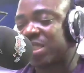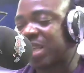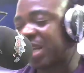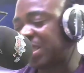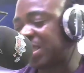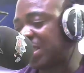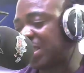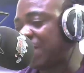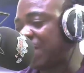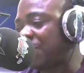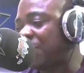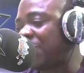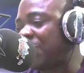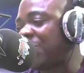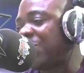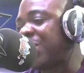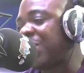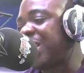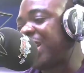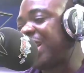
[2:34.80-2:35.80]
to see.
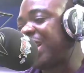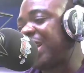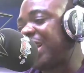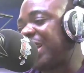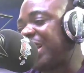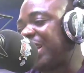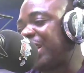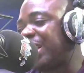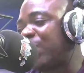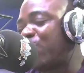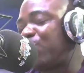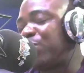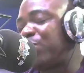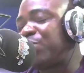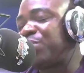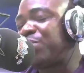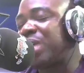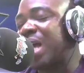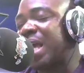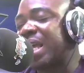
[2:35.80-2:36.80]
Yeah,
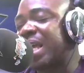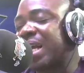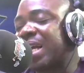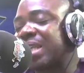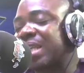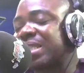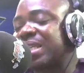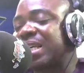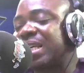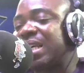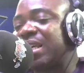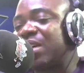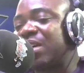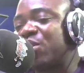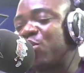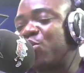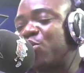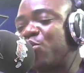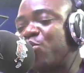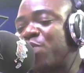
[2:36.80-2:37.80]
Obi Bia, I can say,
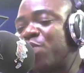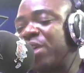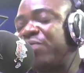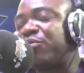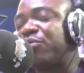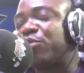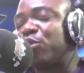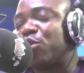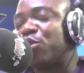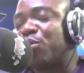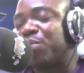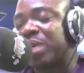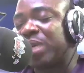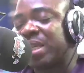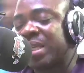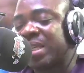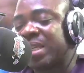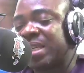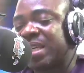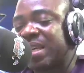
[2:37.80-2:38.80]
oh, way follow me.